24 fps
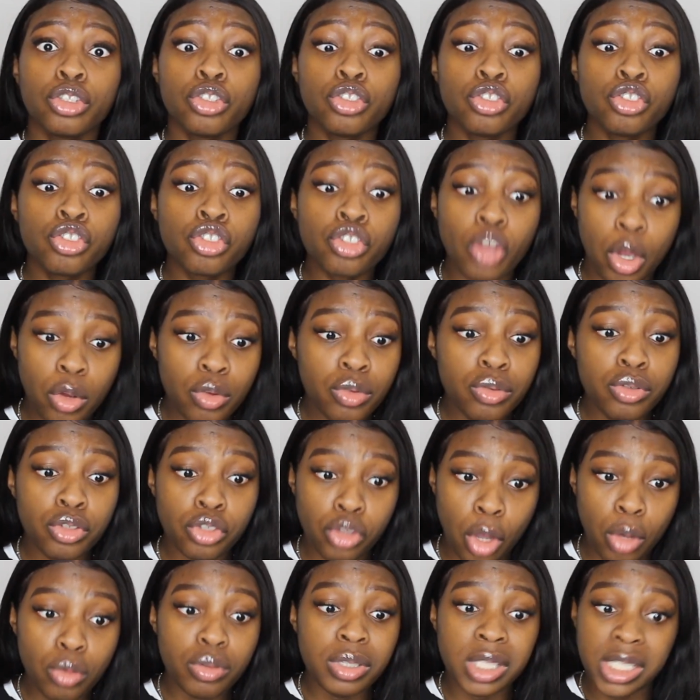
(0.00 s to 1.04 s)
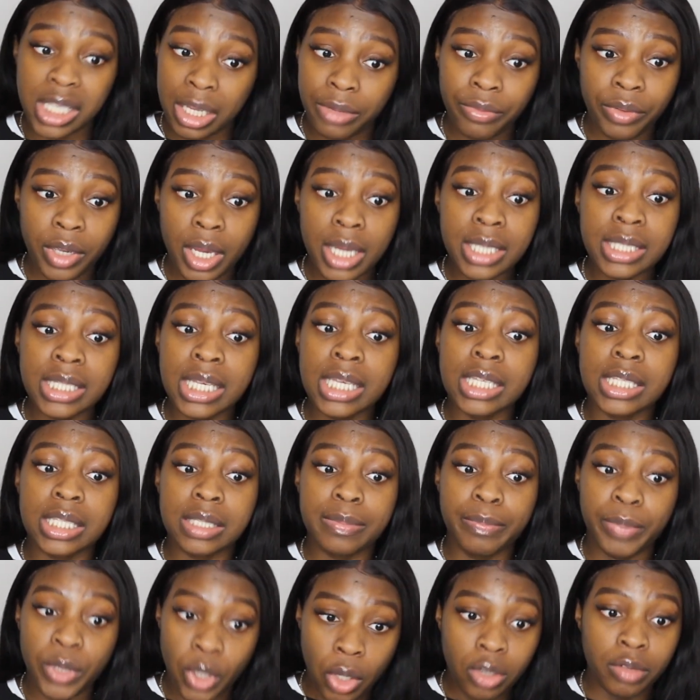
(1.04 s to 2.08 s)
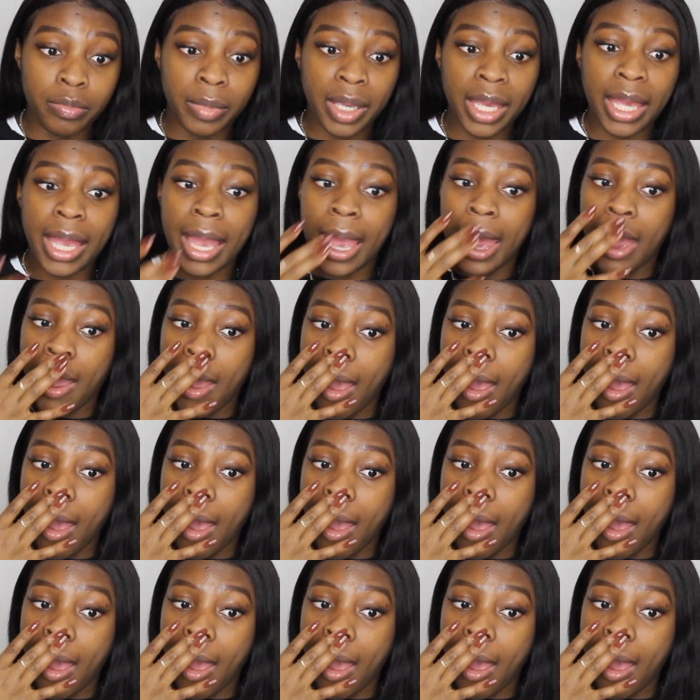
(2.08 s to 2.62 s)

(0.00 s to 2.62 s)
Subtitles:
so, so serious, it's beyond me.